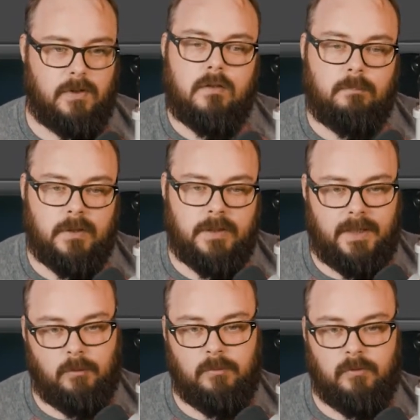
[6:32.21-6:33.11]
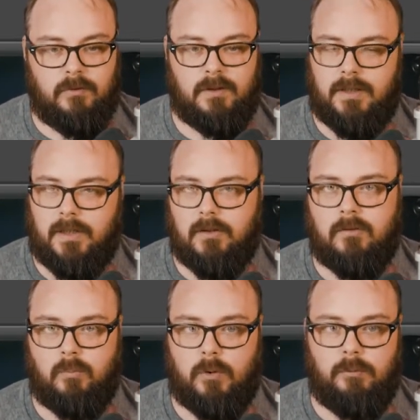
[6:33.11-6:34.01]
Split and remove silent areas
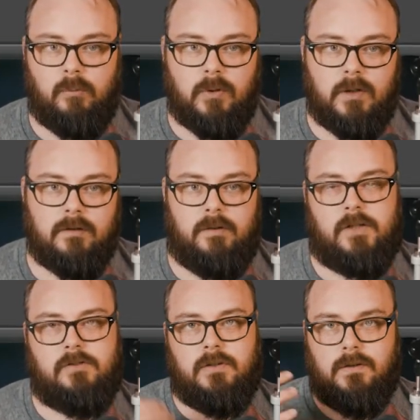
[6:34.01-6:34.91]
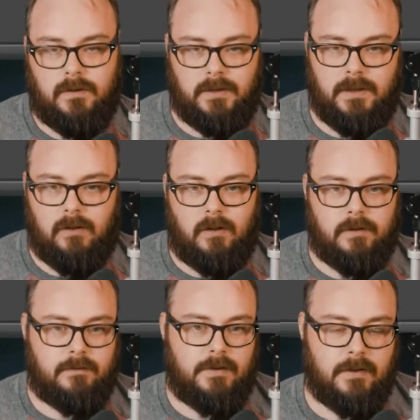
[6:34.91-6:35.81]
is what we want. So actually delete all
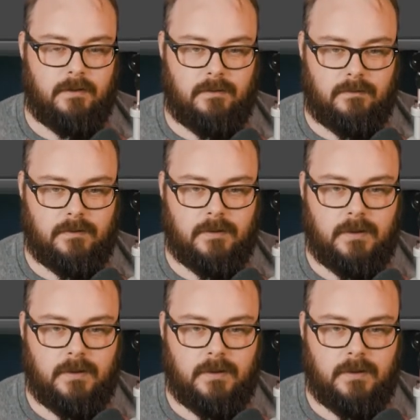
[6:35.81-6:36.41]
the silence.